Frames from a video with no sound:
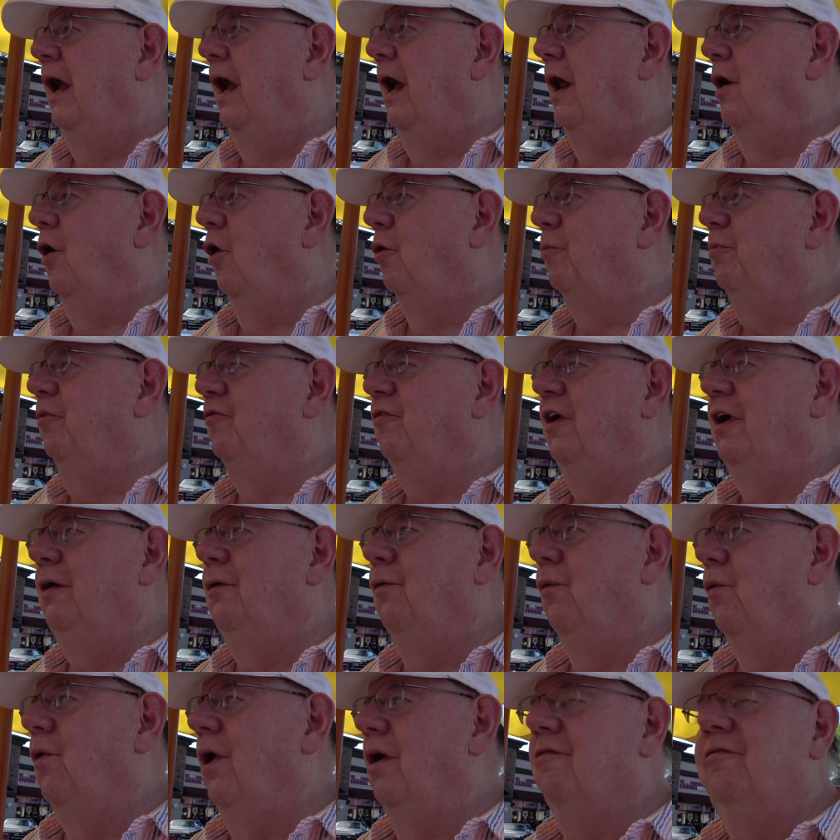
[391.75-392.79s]
And hopefully
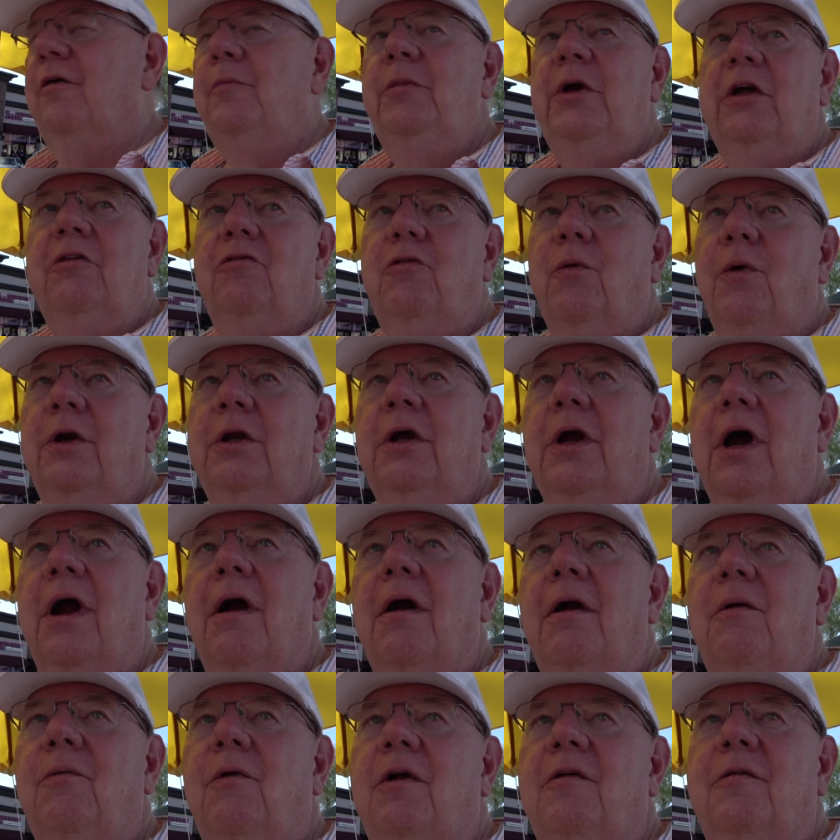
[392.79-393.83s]
one of them gets one
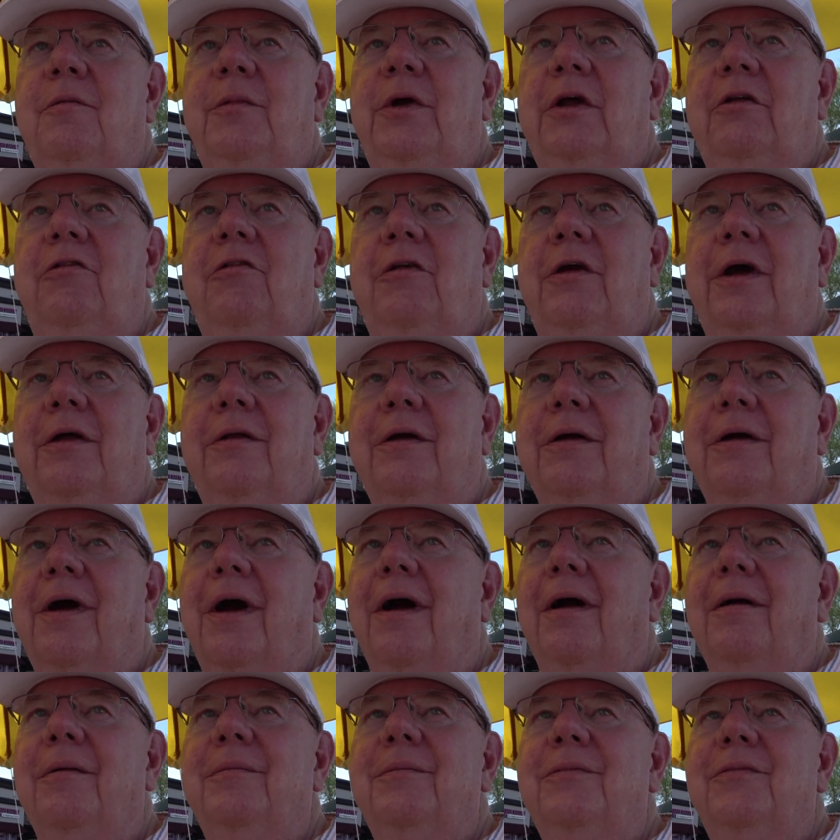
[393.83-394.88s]
car and one of them gets the other
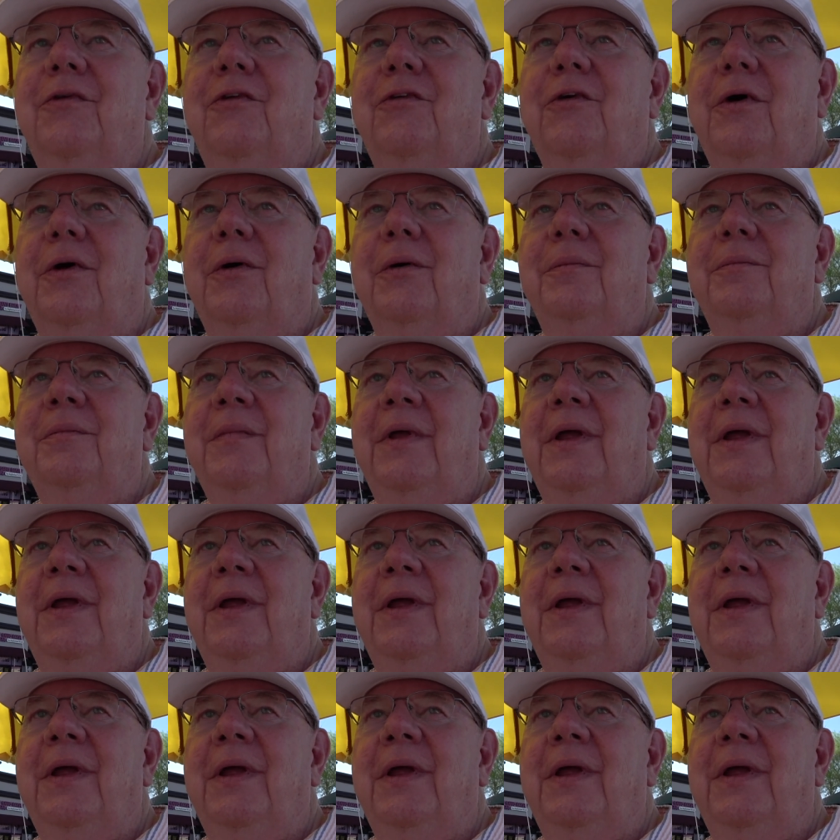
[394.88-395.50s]
car. So